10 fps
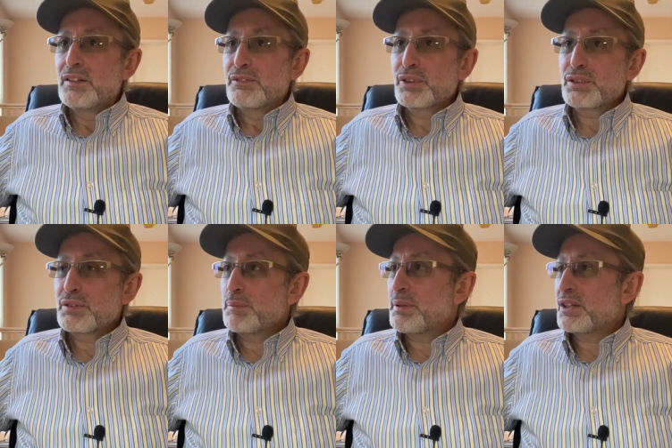for
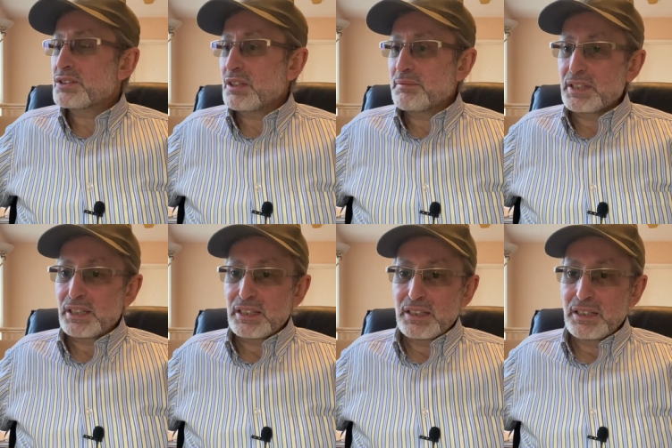three pounds
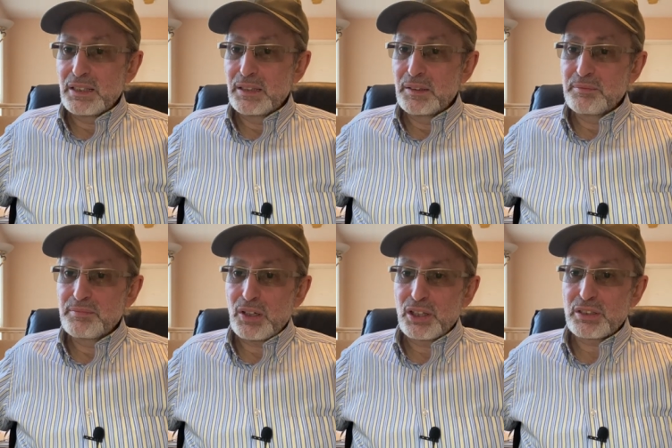something.
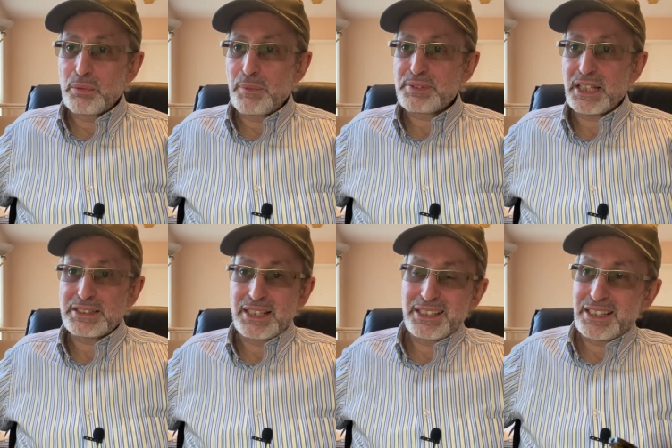Um, other websites
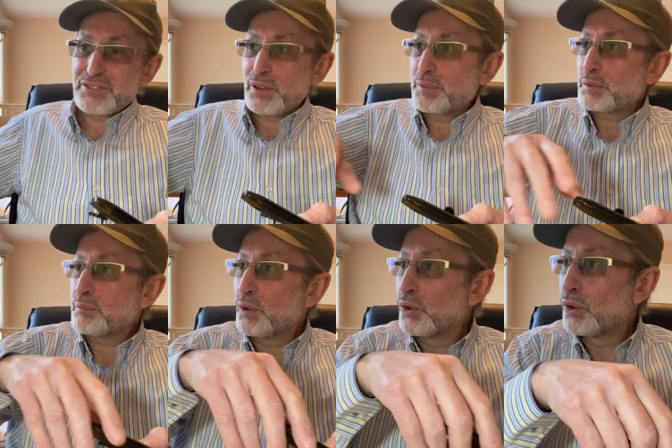selling it for a bit
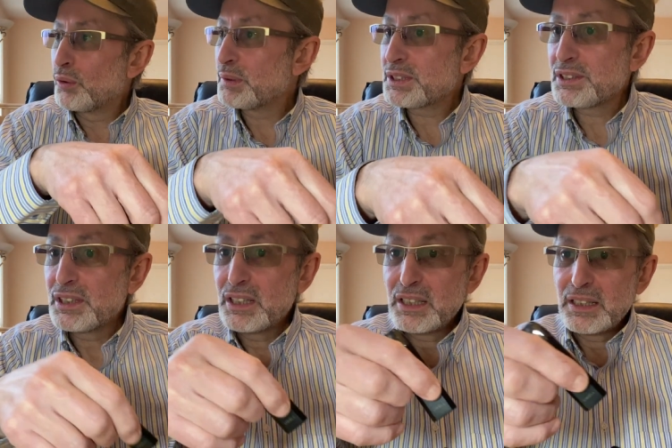more, but
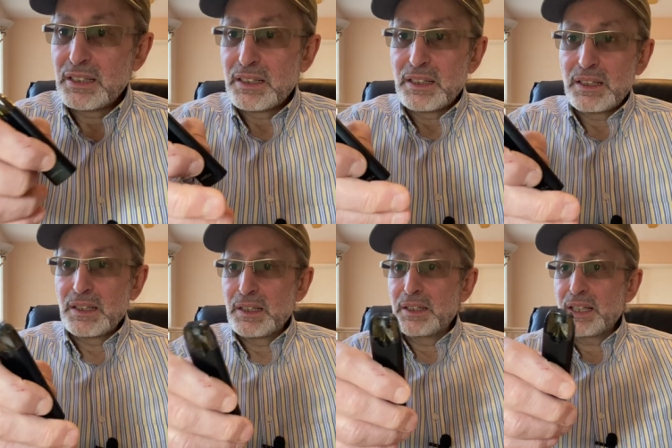
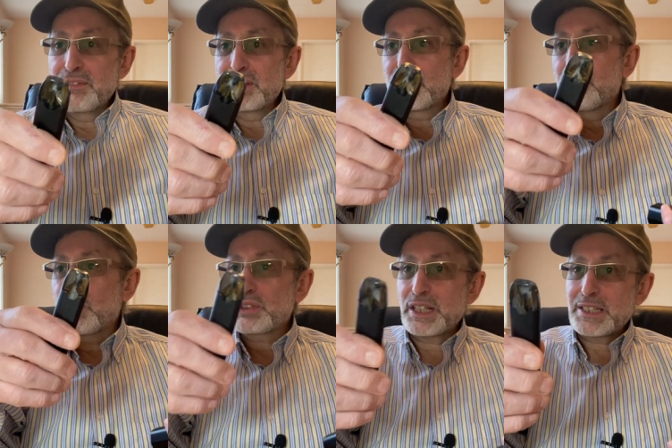uh, even the
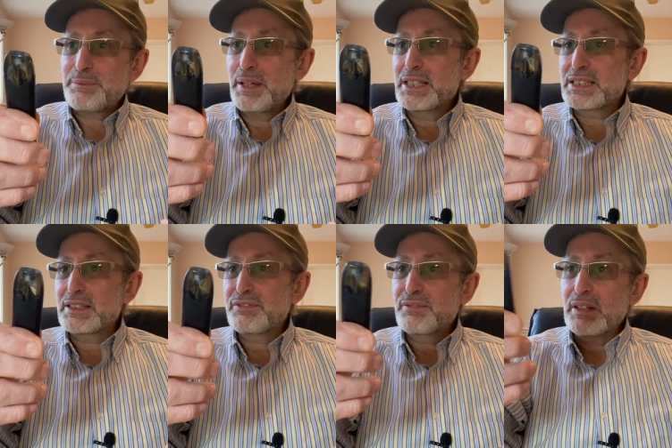most
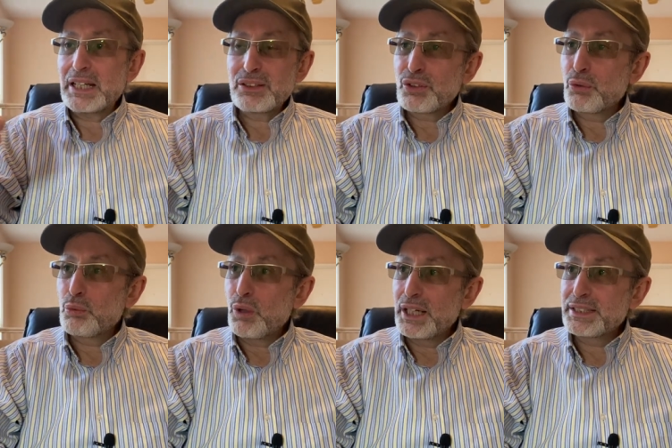expensive, I don't know
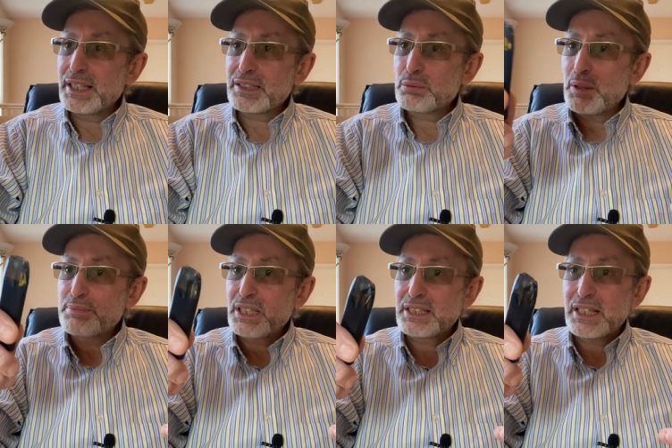why that
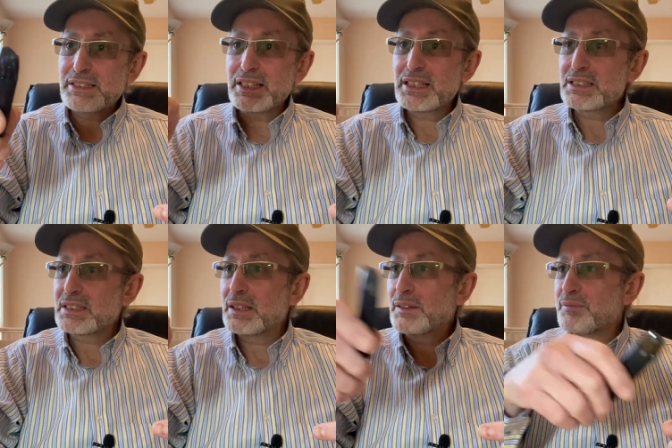website, I think it's
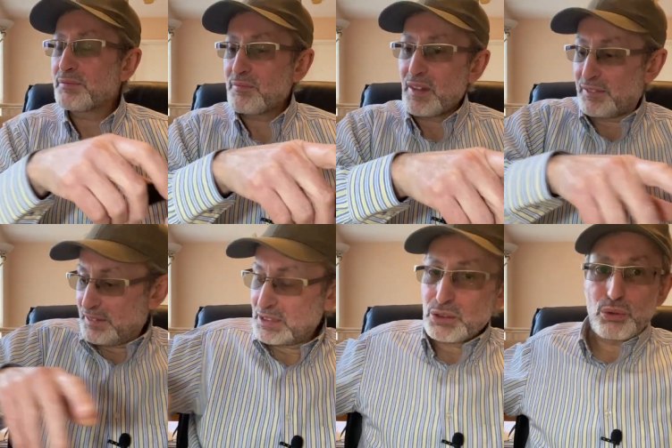um,
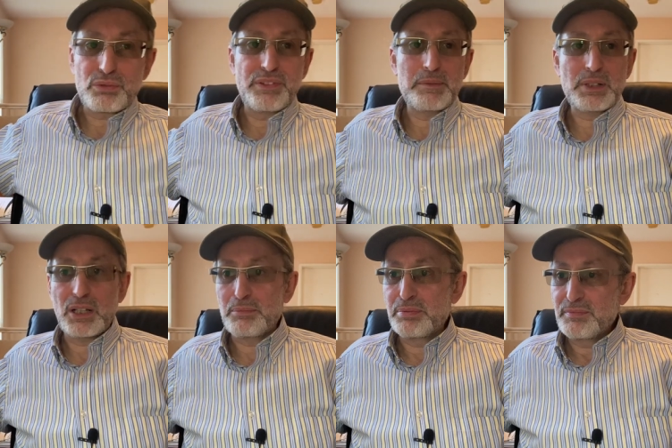it's called Vape Club,